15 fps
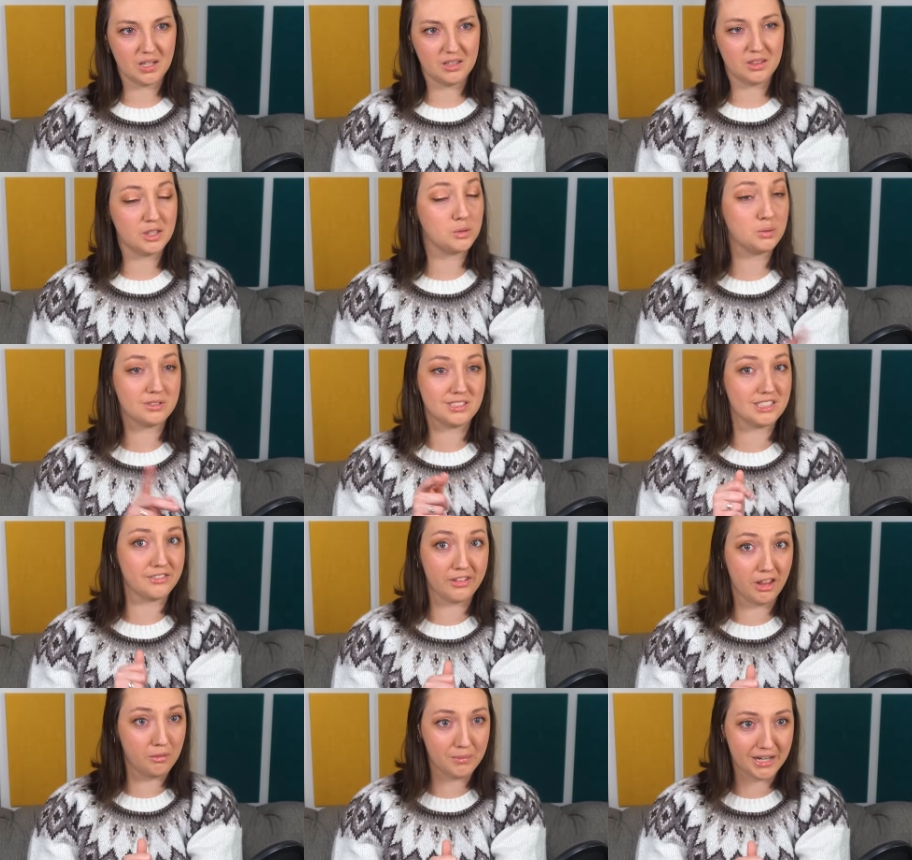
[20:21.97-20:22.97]
This was a
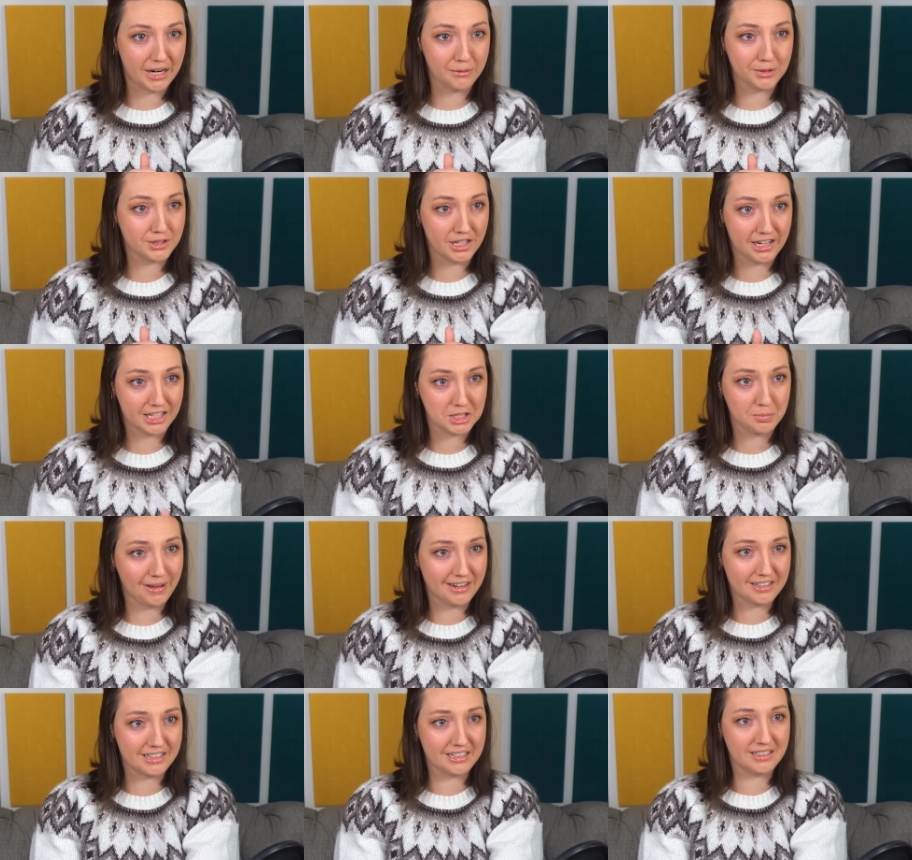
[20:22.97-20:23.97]
development I was not
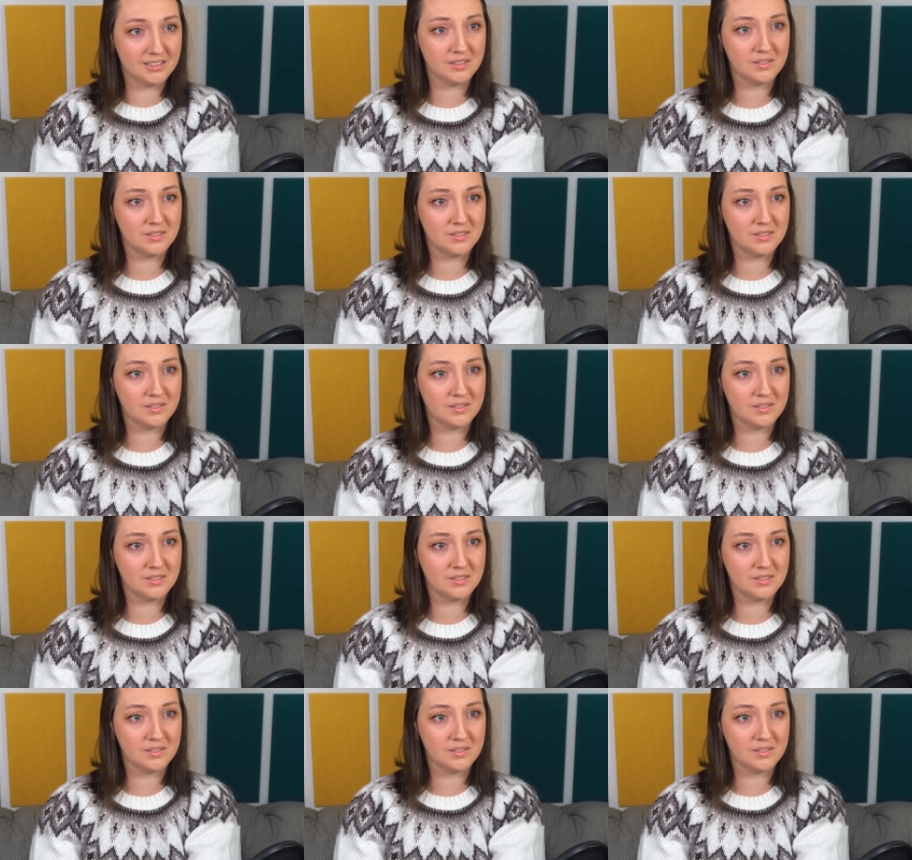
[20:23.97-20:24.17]
expecting.